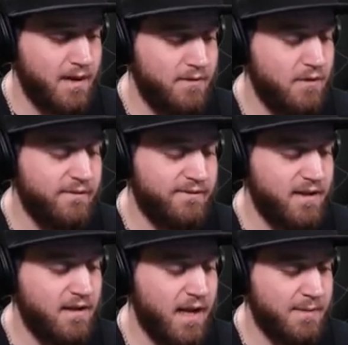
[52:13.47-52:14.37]
if you don't
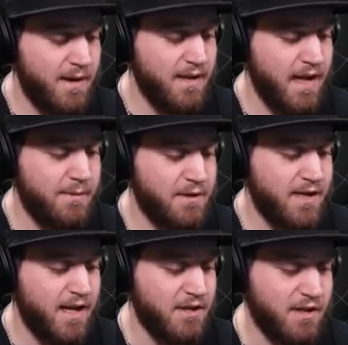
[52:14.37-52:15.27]
feel like paying that much
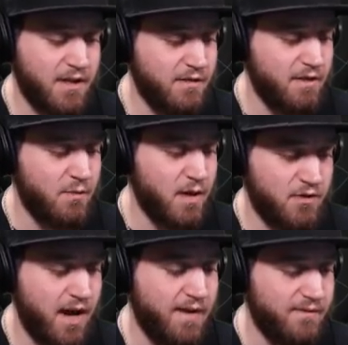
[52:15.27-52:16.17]
attention, you just want
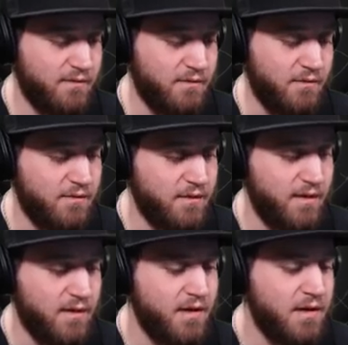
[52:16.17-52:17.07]
to drive through.
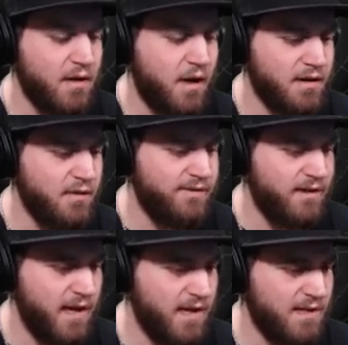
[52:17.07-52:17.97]
Also, I
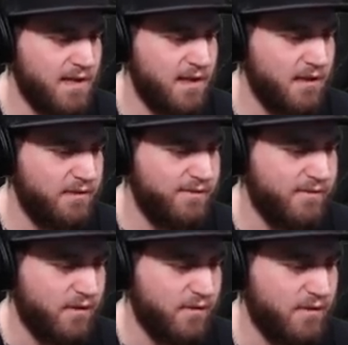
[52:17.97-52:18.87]
feel like I can see a little
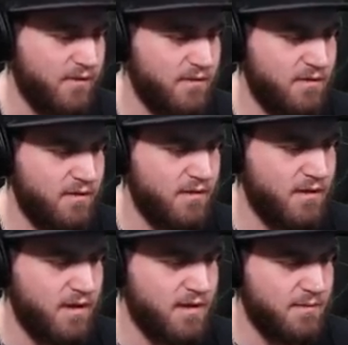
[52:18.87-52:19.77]
further
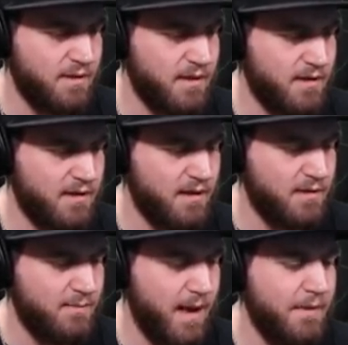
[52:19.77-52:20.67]
into the distance on
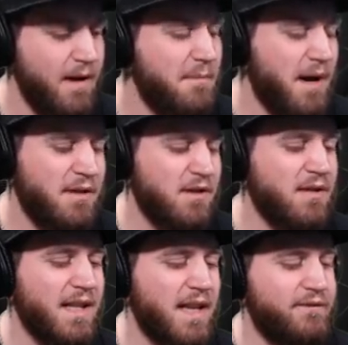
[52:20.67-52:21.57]
this map, but I wish there
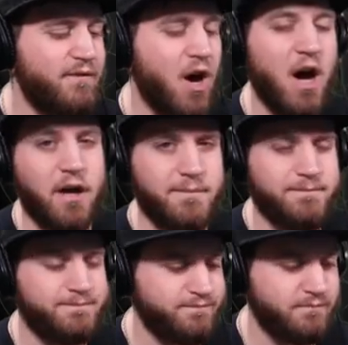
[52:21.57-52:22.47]
was less fog.
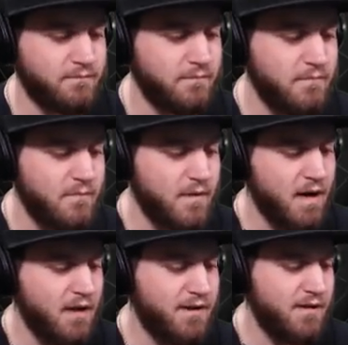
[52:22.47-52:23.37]

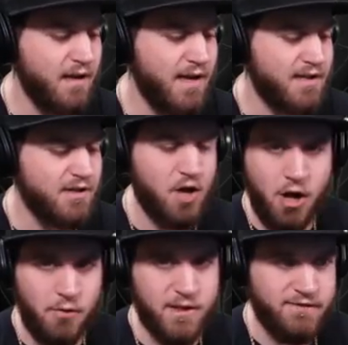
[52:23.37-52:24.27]
I don't think Alaska is
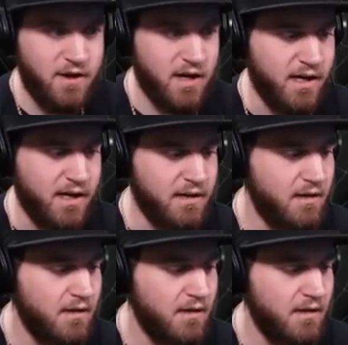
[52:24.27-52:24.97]
always foggy.